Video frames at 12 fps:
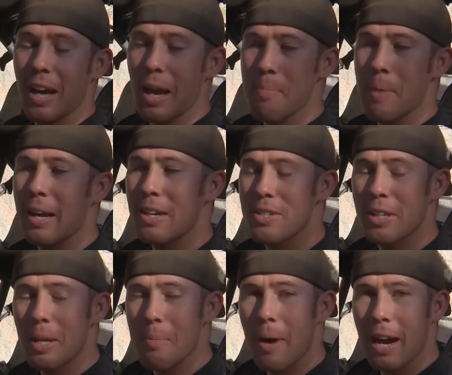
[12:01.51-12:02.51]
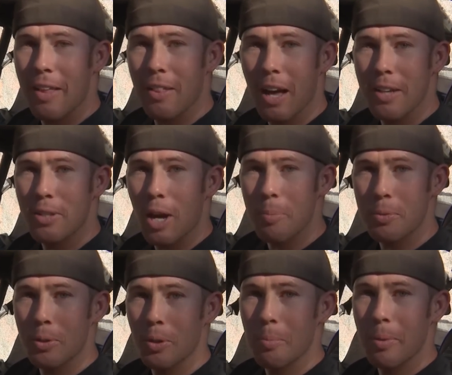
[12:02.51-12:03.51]
I managed to get by the last
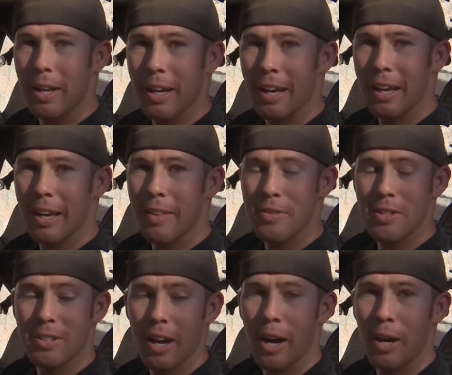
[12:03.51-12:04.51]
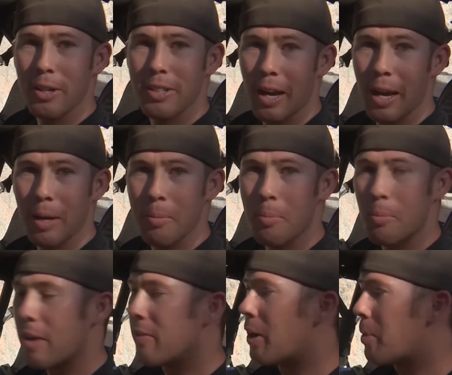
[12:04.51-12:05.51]
obstacle, but uh, this entire time,
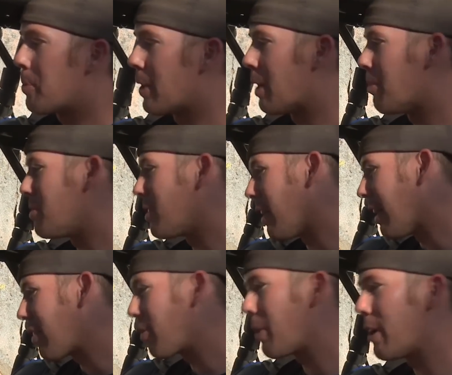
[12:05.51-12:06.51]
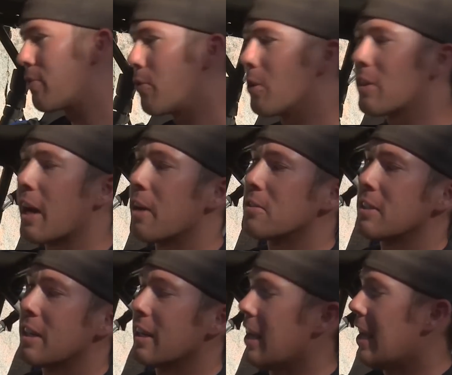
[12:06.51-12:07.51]
revving R P M to like three to four
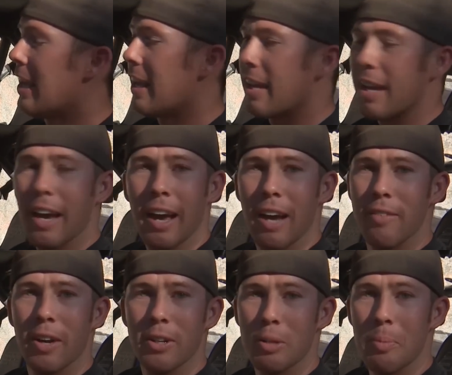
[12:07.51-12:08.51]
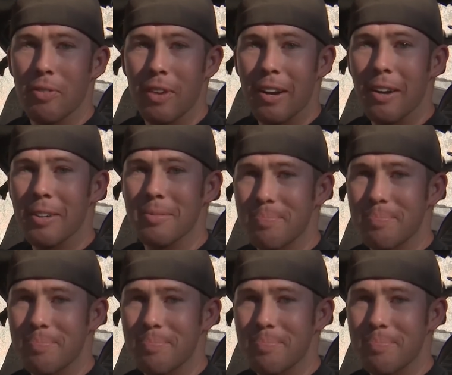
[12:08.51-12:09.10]
thousand, I forgot to turn my fan on.